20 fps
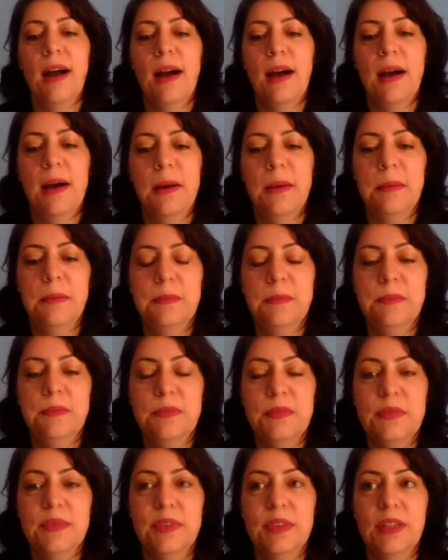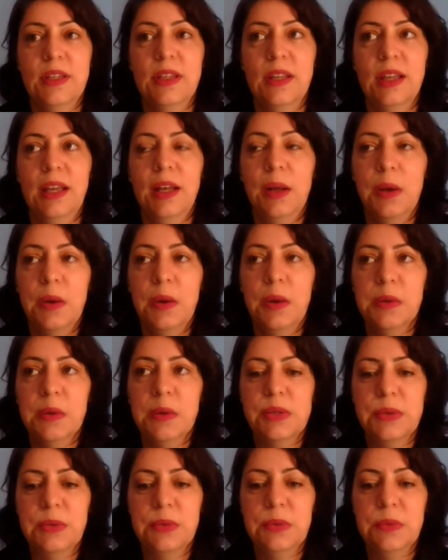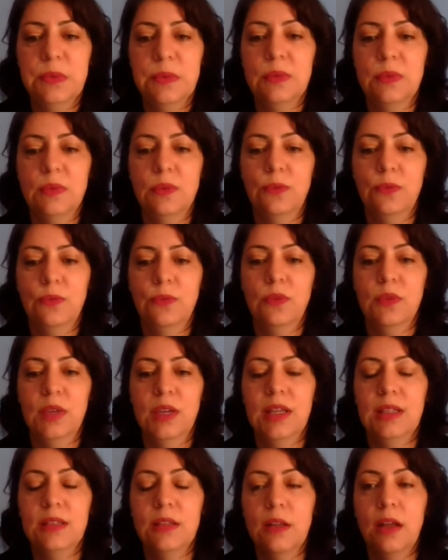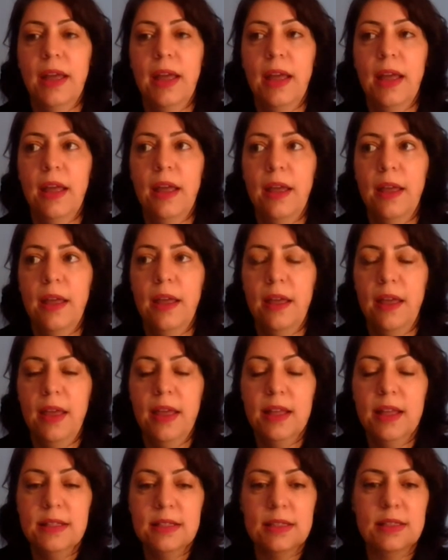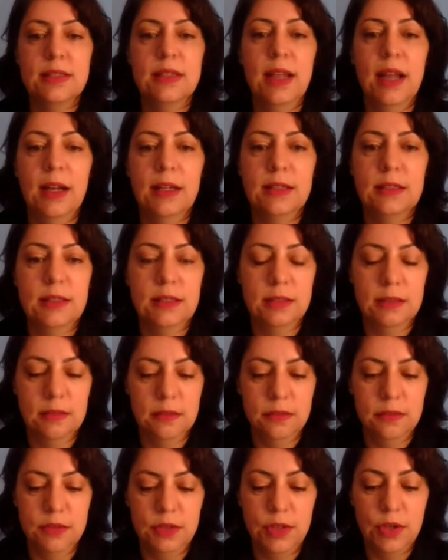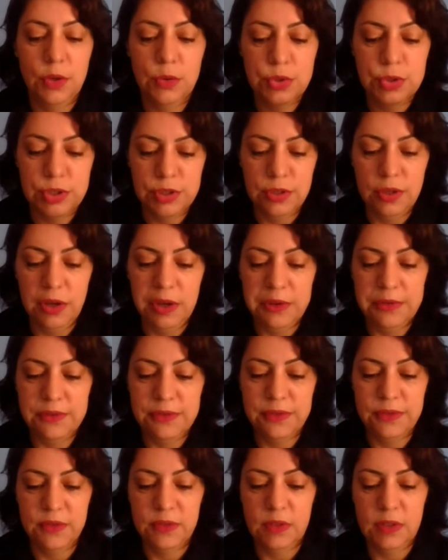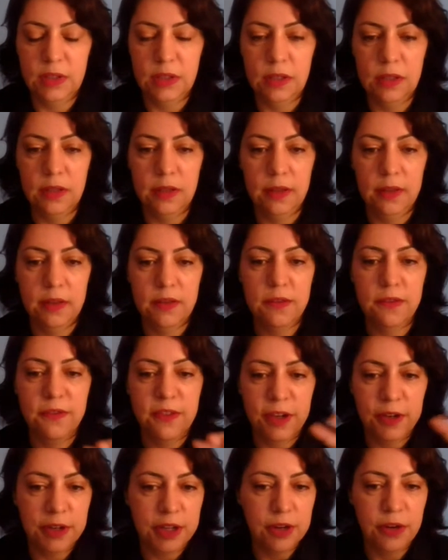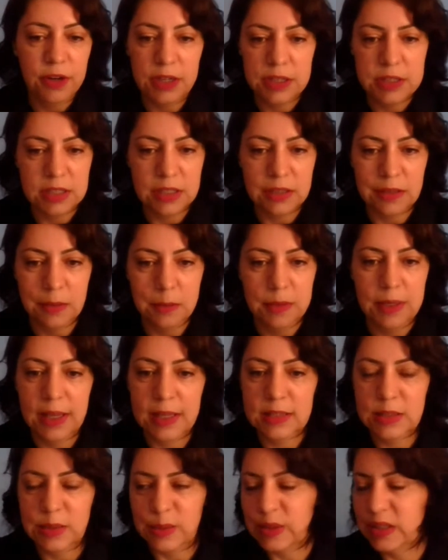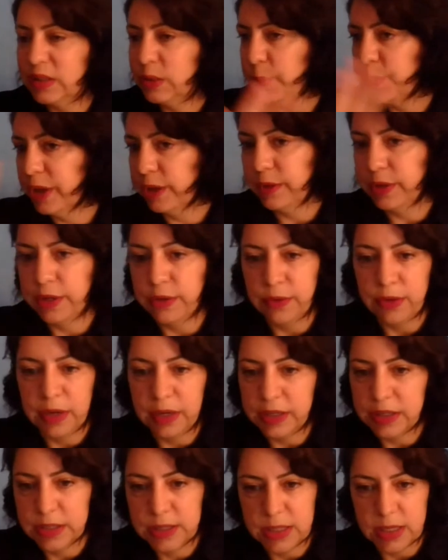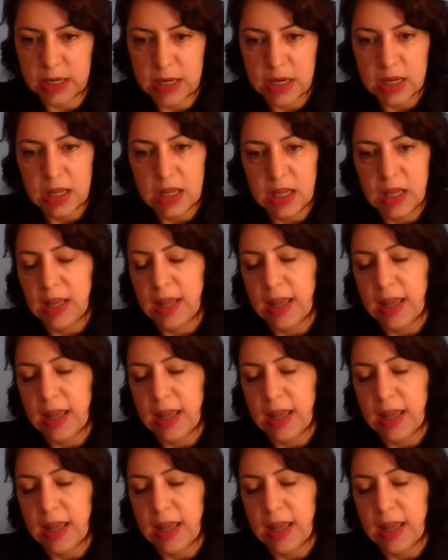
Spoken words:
And also it ends that notion of inferiority complex or uh, superiority